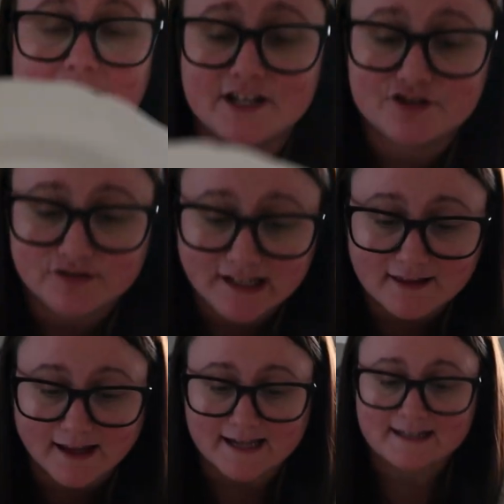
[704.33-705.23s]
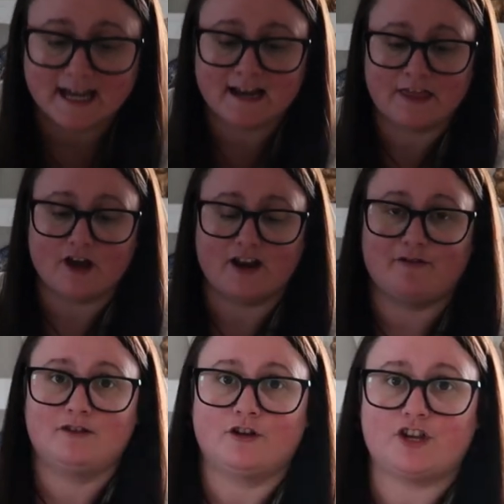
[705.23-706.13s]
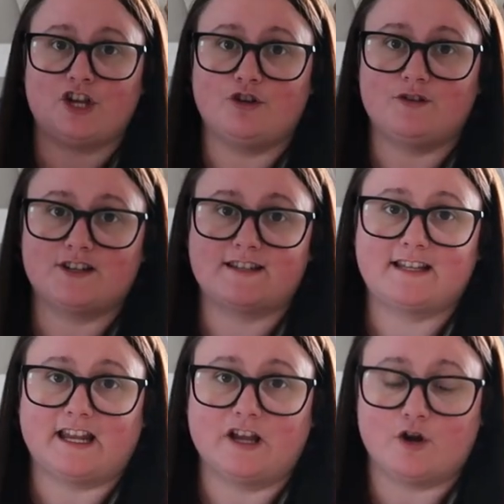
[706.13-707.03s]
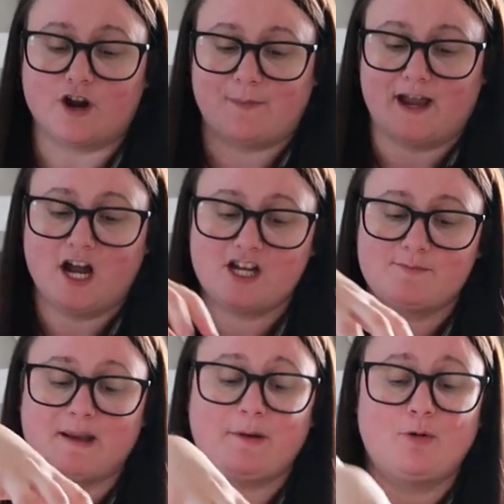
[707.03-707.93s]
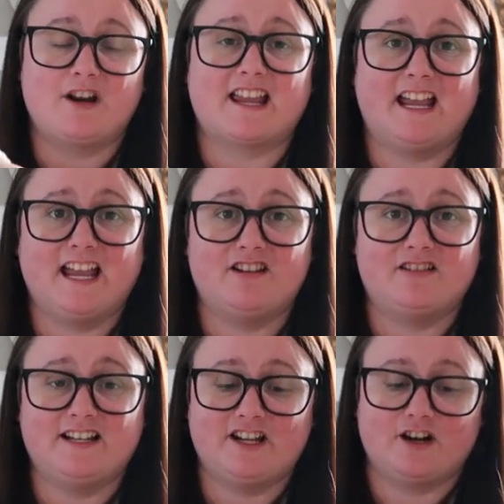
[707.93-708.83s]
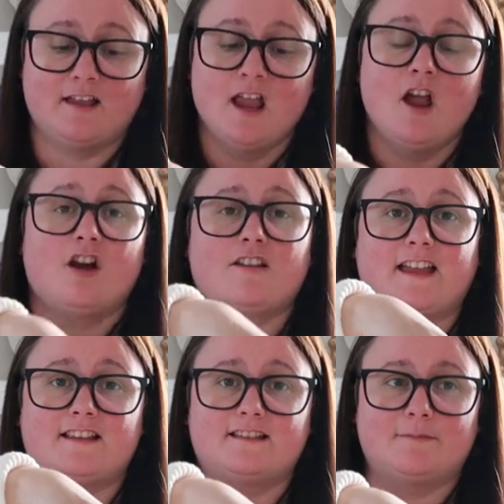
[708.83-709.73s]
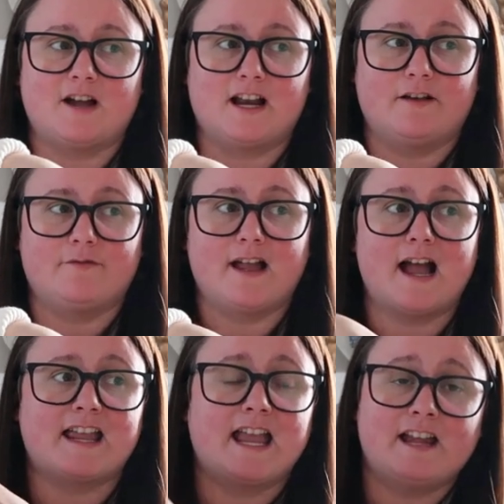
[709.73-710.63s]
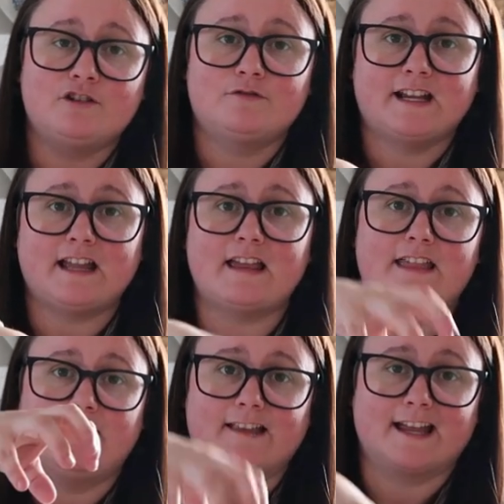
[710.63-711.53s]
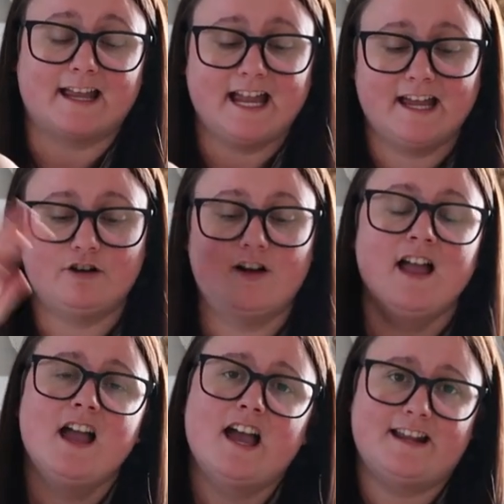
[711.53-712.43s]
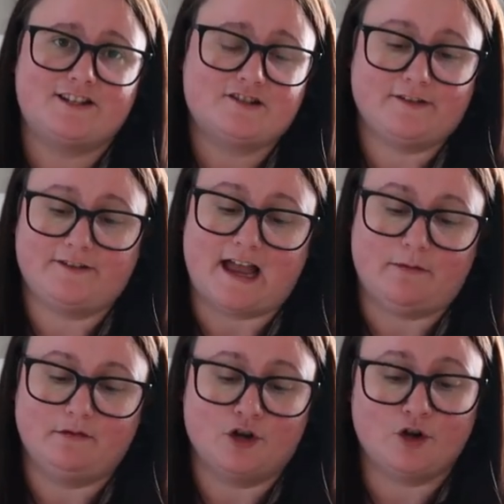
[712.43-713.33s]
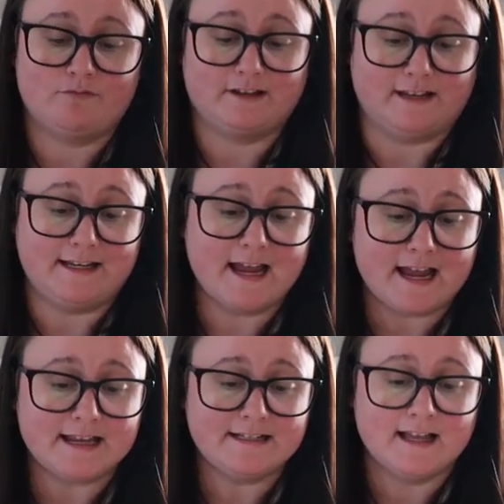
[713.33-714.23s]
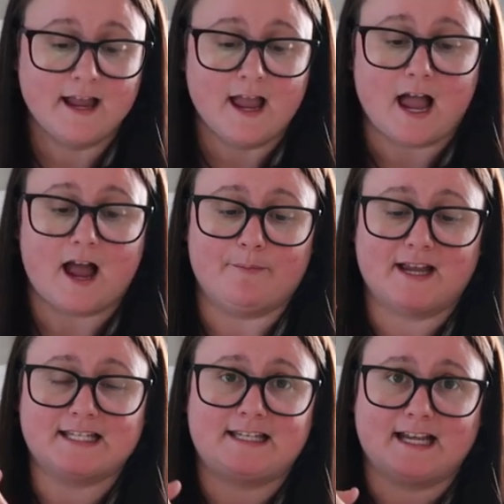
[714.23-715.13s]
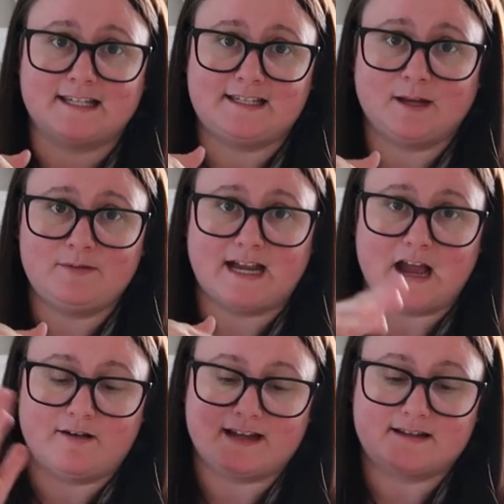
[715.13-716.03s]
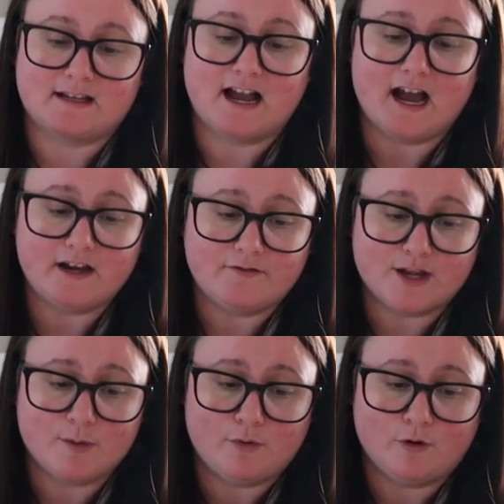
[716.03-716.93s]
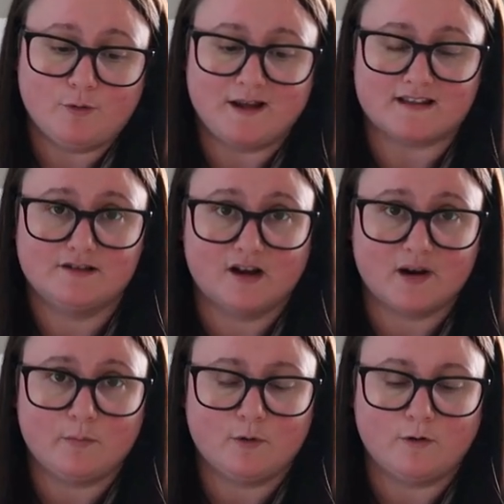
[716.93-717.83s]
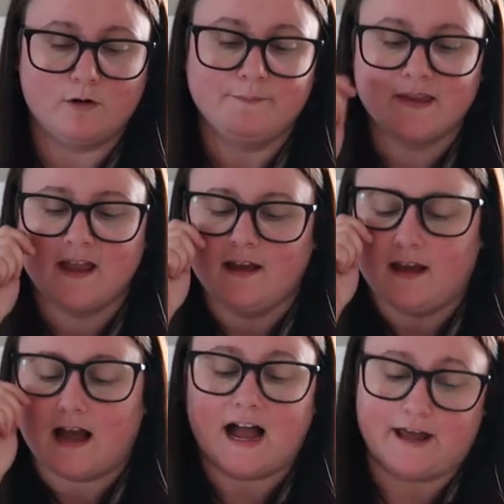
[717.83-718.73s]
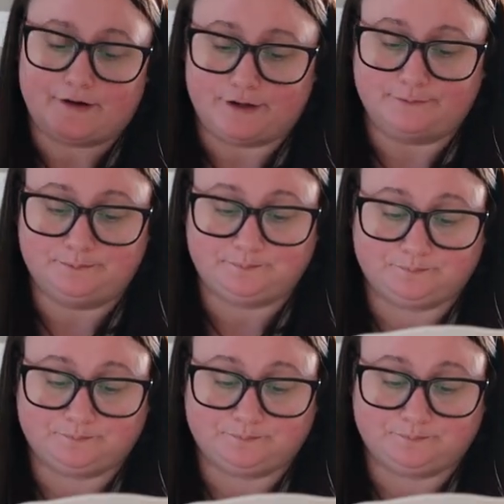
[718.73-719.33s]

I just really liked it and I thought it would look cute just sitting out on my hutch. Maybe put a candle in here or like some kind of candle wreath and then like a candle and I just thought that that would look really nice um, because it does dip down. It's kind of like a bowl but it's not a bowl. I don't know